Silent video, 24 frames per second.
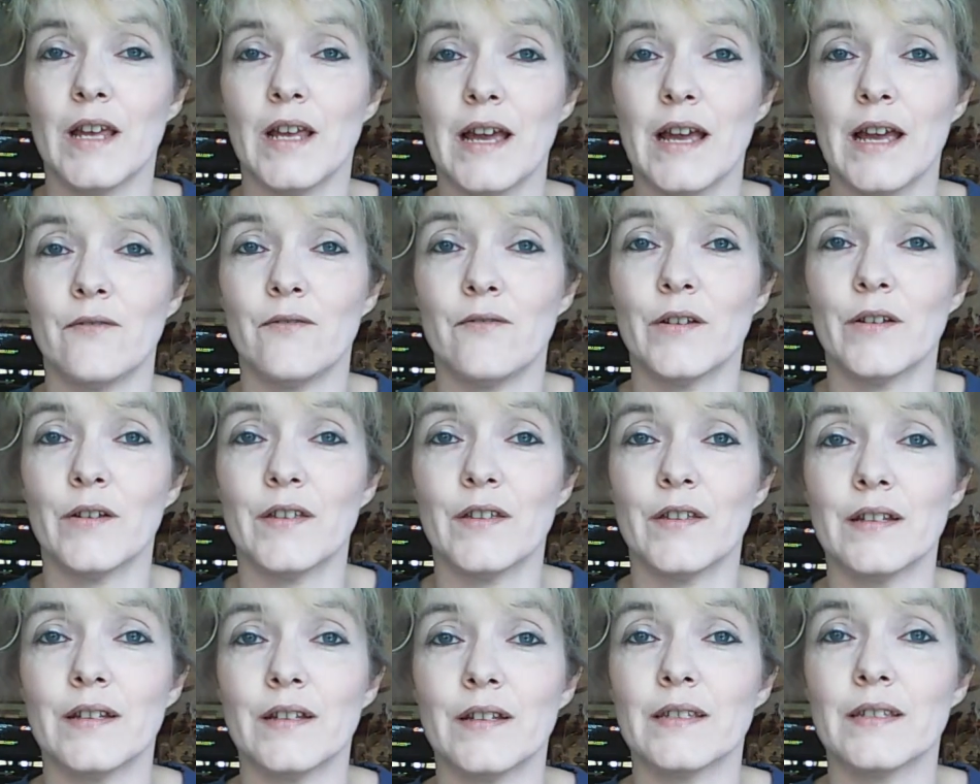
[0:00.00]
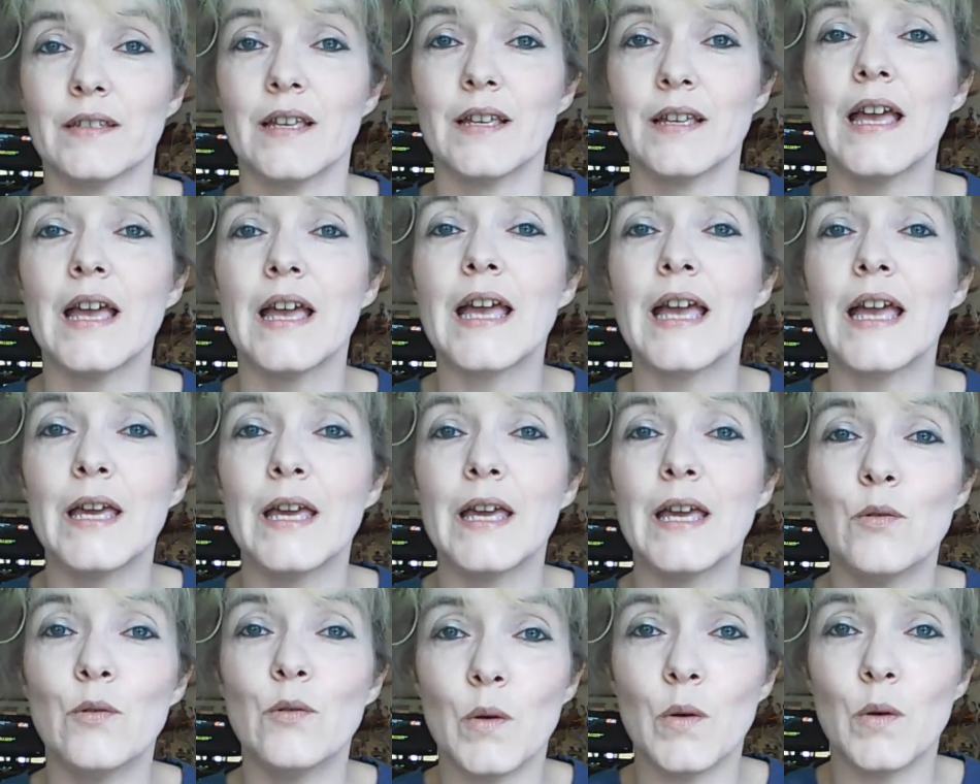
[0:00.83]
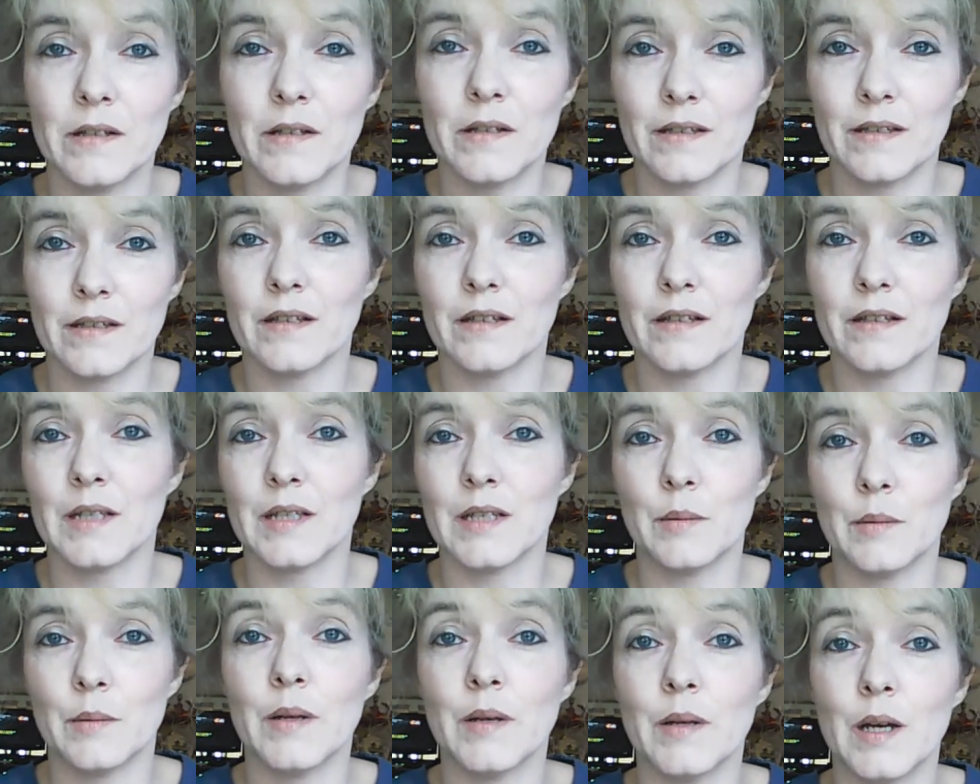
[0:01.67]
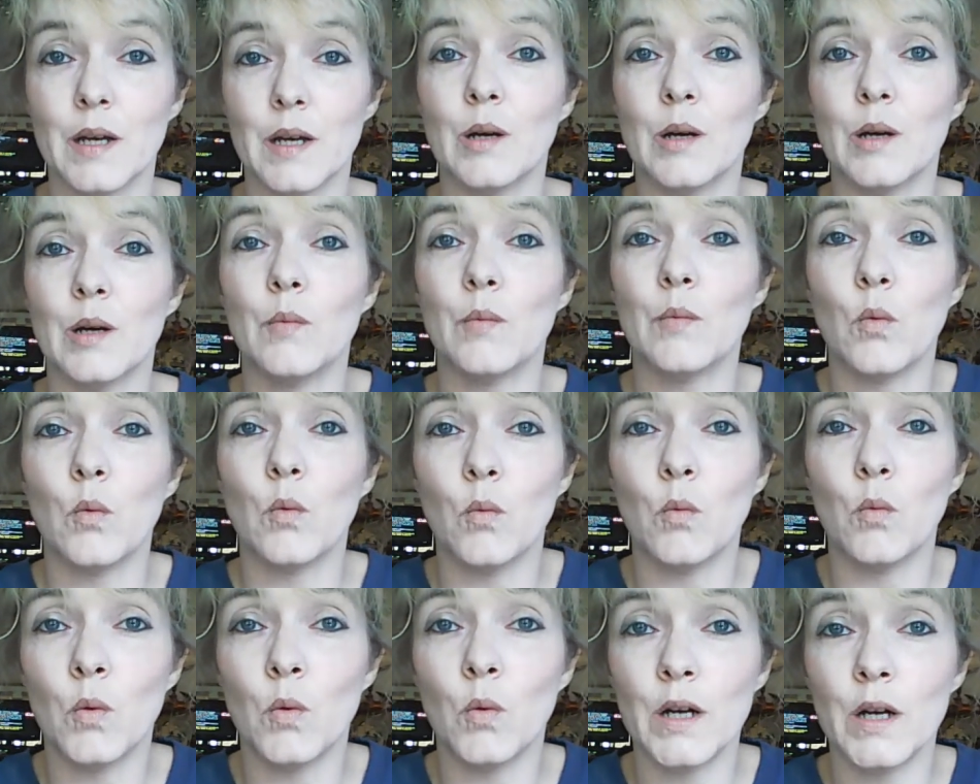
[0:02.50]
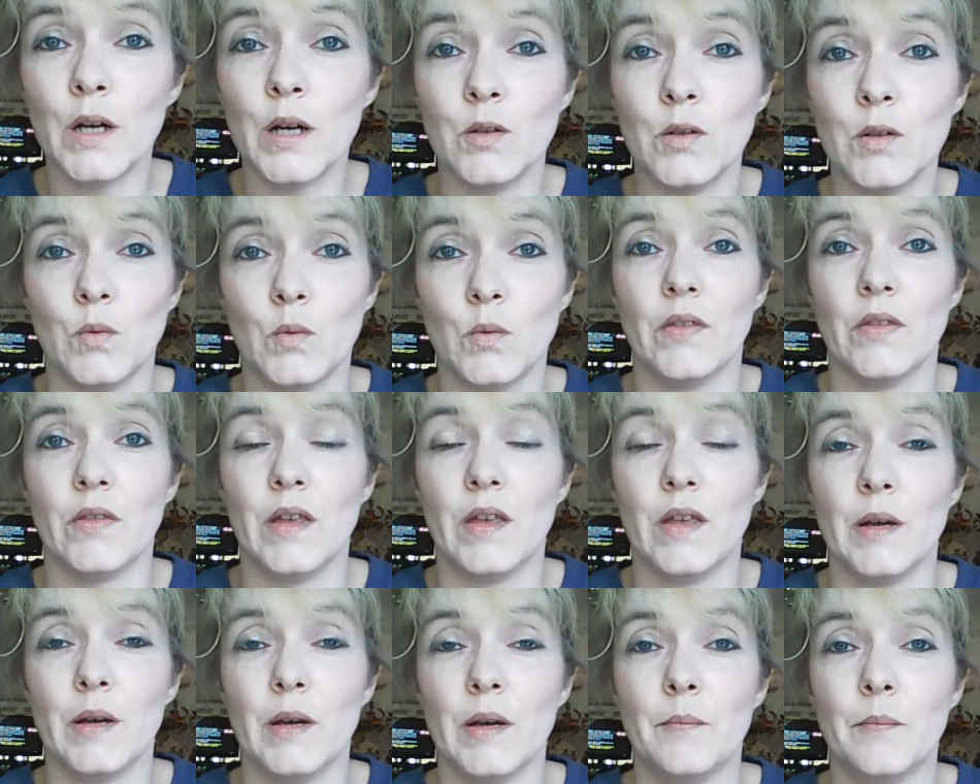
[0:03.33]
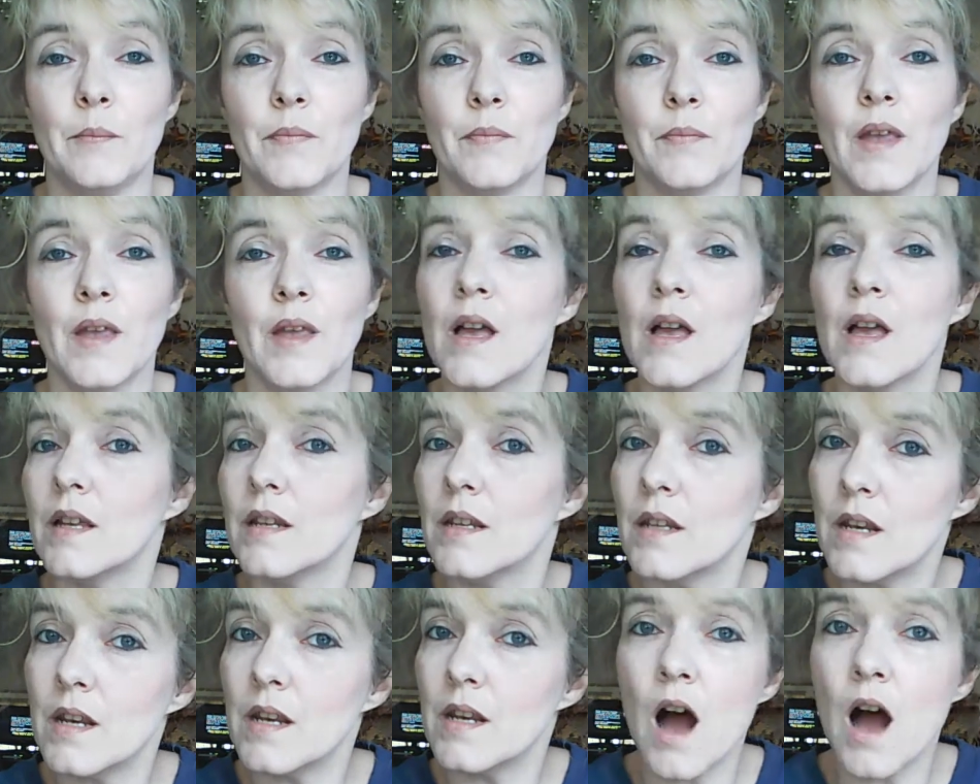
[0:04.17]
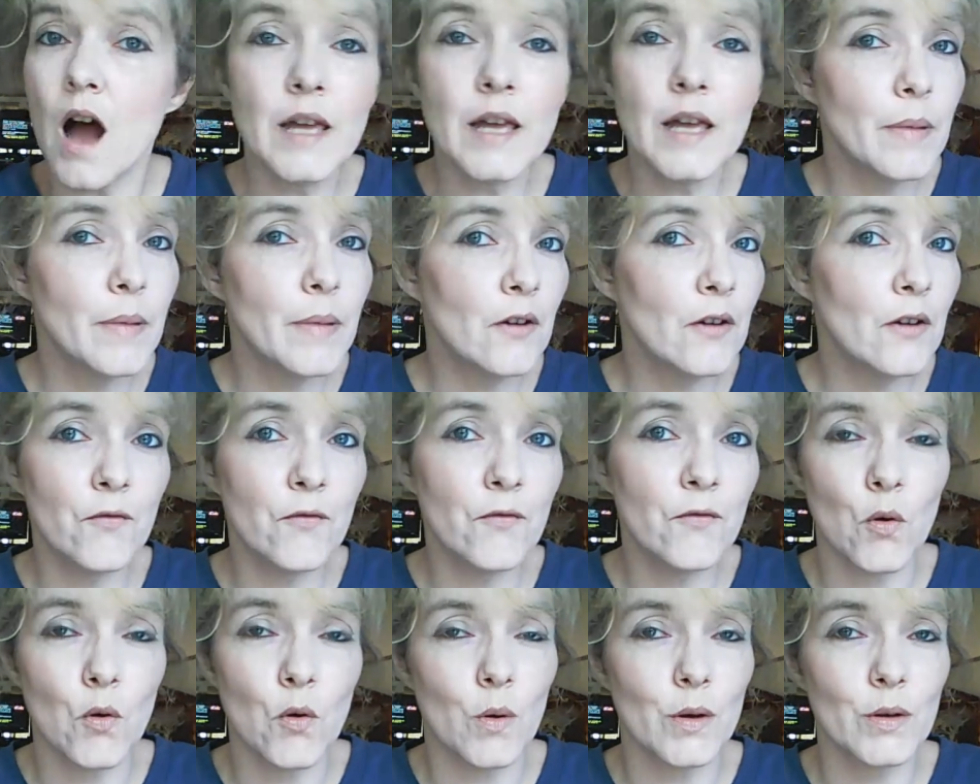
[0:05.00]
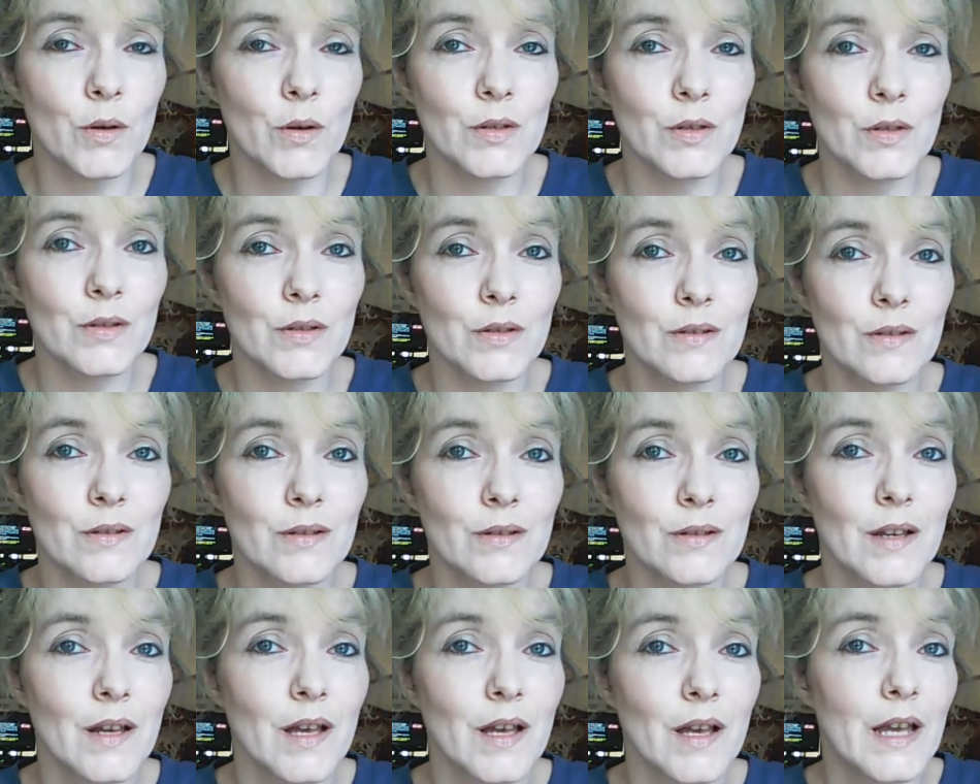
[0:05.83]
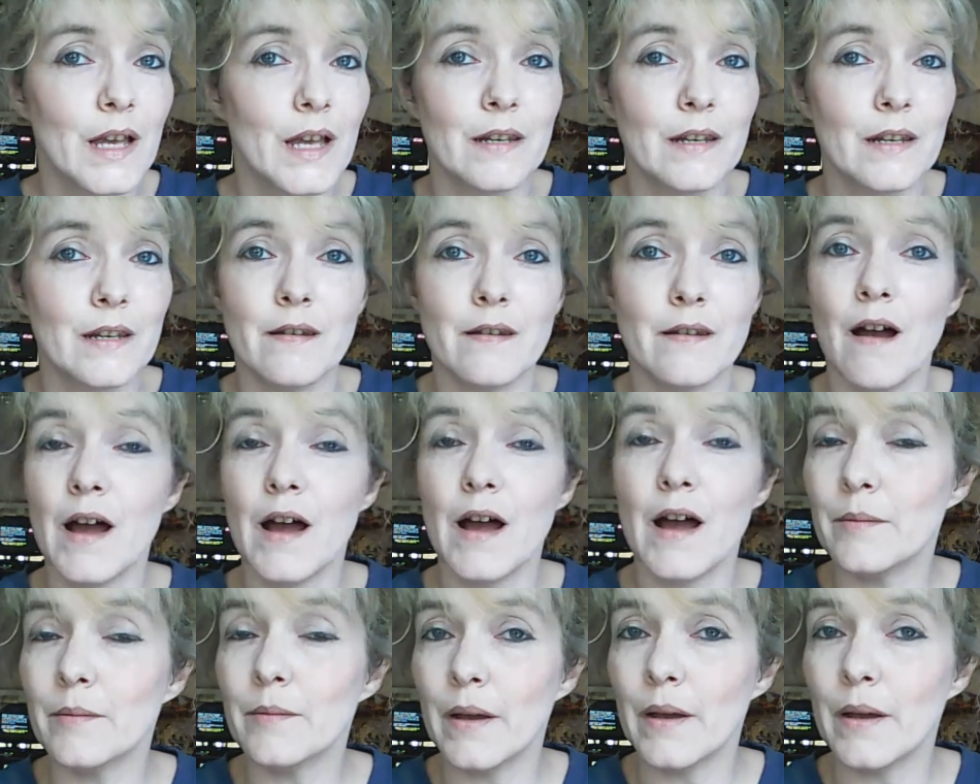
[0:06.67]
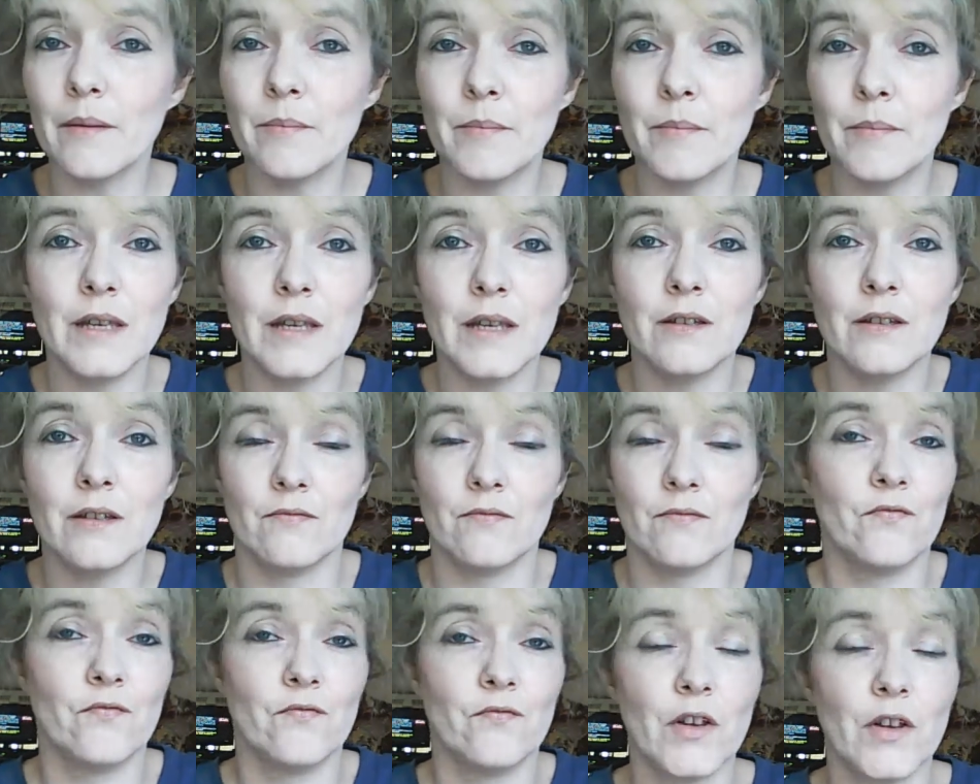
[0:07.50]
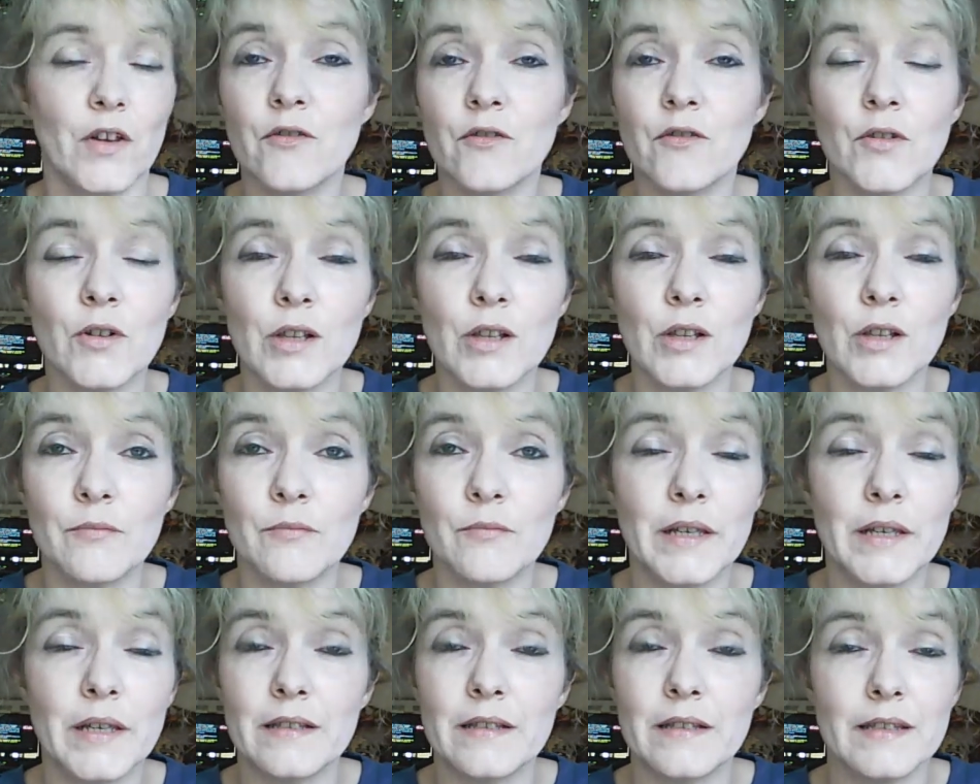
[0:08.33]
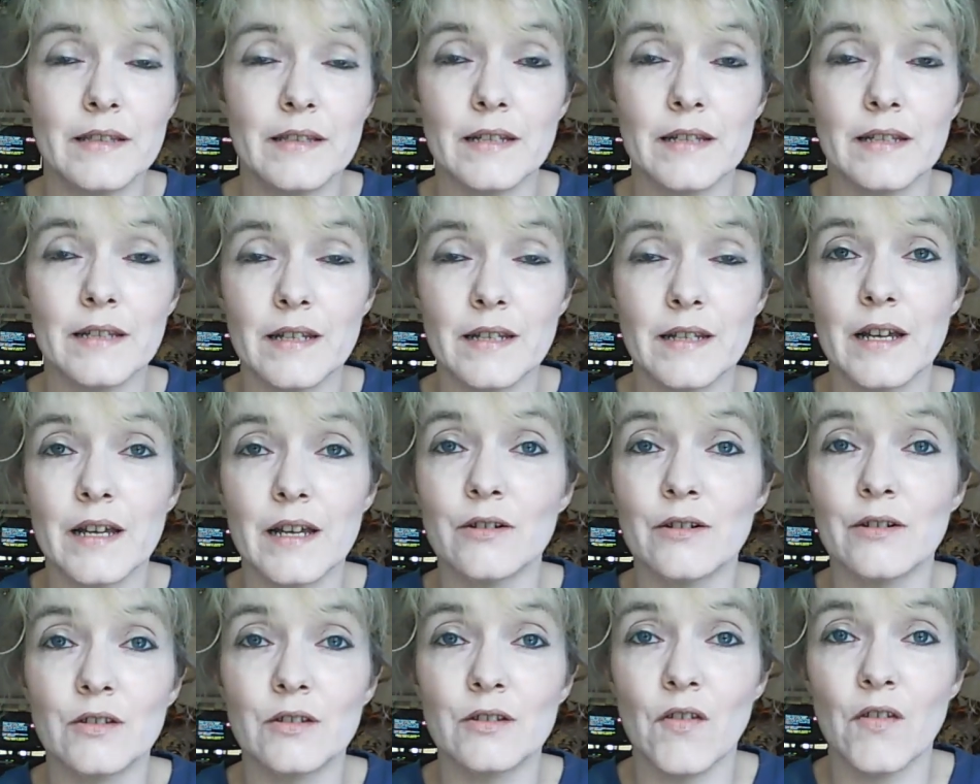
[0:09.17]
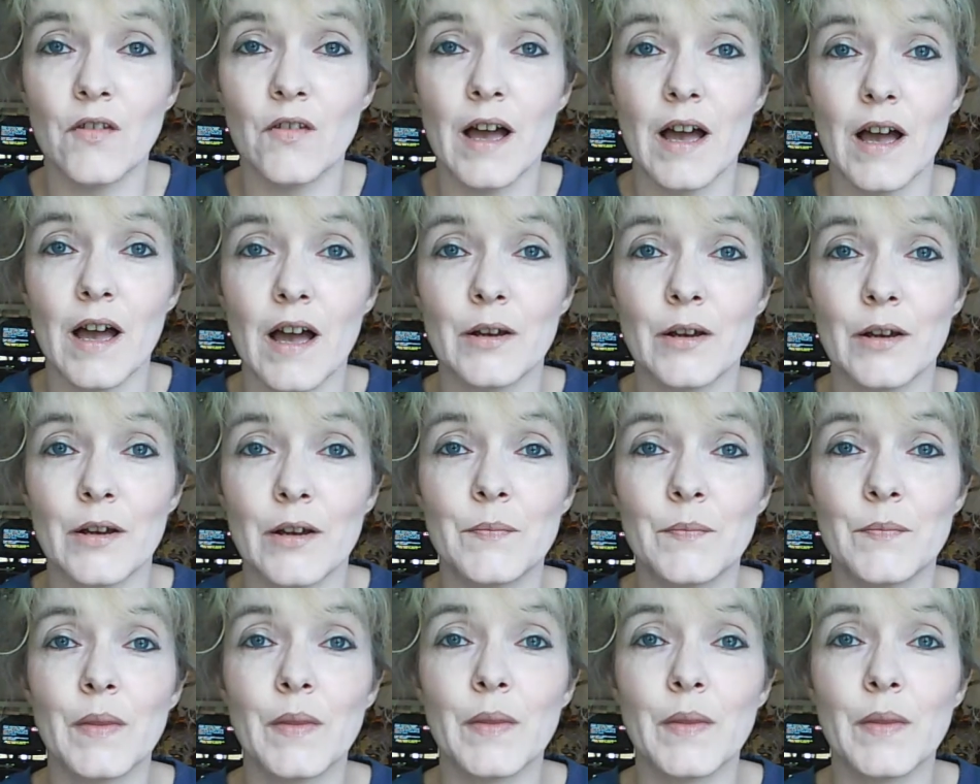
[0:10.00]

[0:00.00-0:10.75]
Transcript: to have with us. He wants us to become one with Him, not by force, not by being fearful of being sent to hell's fire,